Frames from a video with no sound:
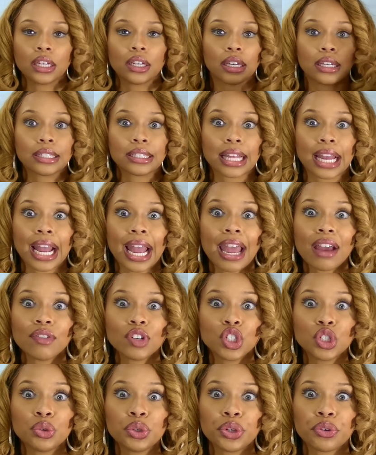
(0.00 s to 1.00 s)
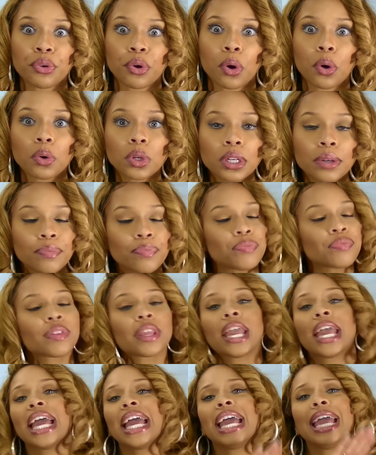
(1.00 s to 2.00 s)
It's like I have a 2-year-old.
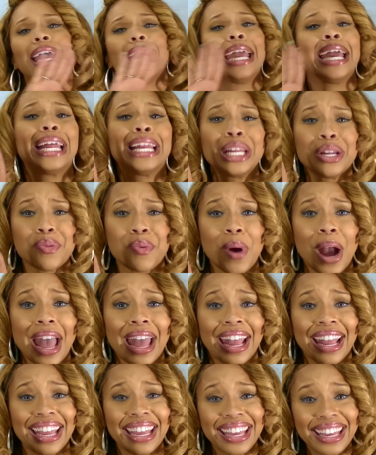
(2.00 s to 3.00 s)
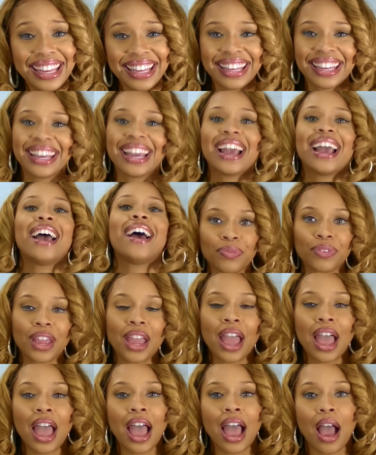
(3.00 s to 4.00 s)
Anyway,
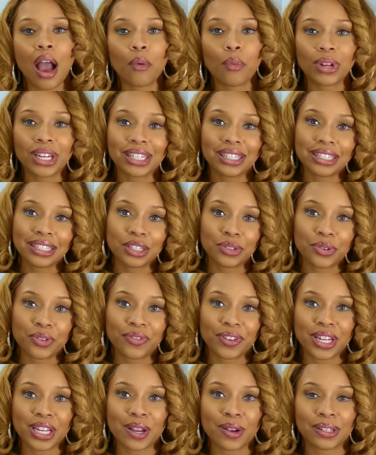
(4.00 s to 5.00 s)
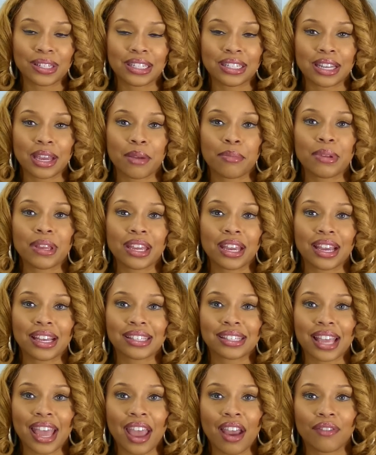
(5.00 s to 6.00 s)
I wanted to do a video today
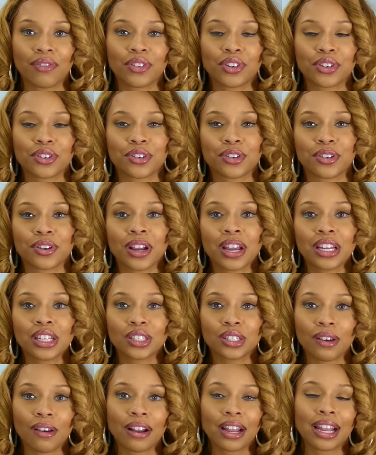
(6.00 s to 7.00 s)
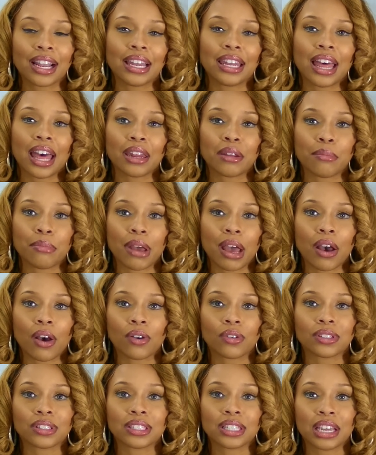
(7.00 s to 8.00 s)
because after talking a lot
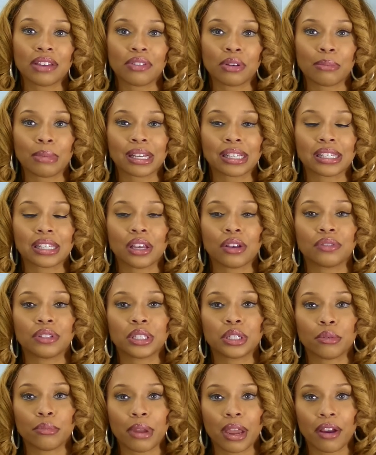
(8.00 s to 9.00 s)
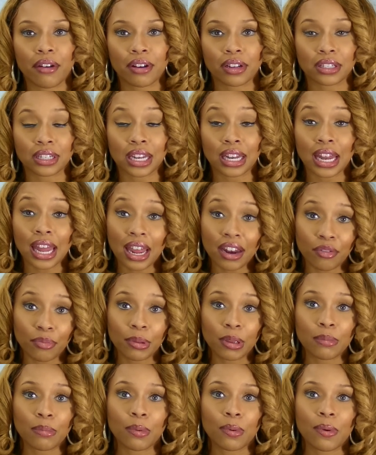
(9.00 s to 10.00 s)
about saving myself till marriage, a lot of
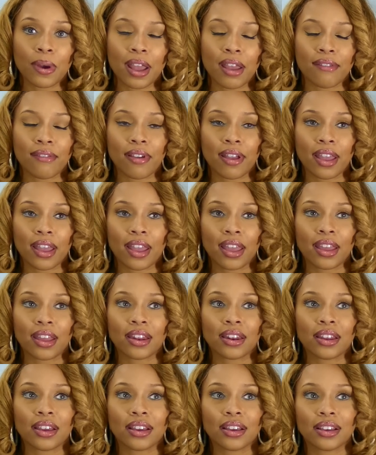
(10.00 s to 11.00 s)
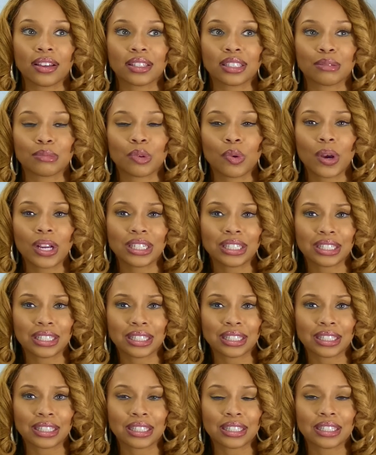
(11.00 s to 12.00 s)
people have had some
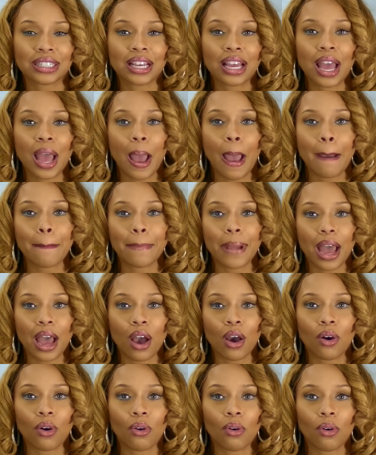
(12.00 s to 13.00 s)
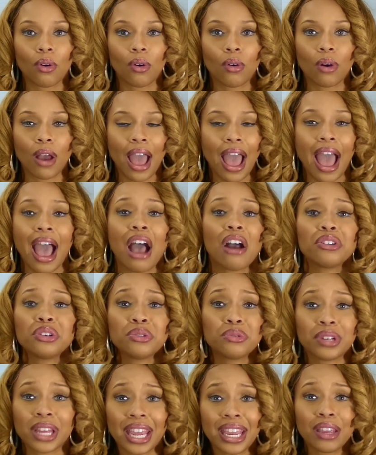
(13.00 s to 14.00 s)
questions about how
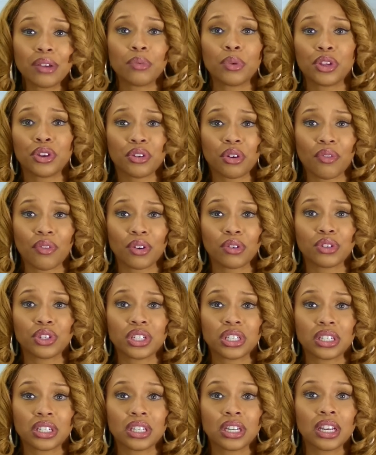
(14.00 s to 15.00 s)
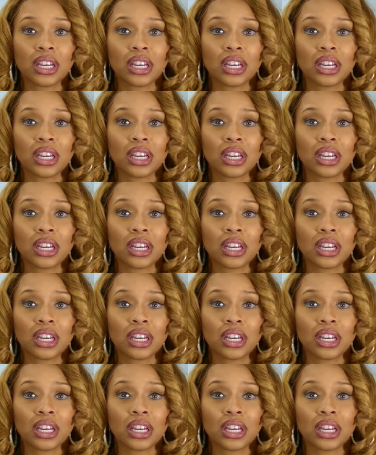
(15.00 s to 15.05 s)
you date when you're a virgin.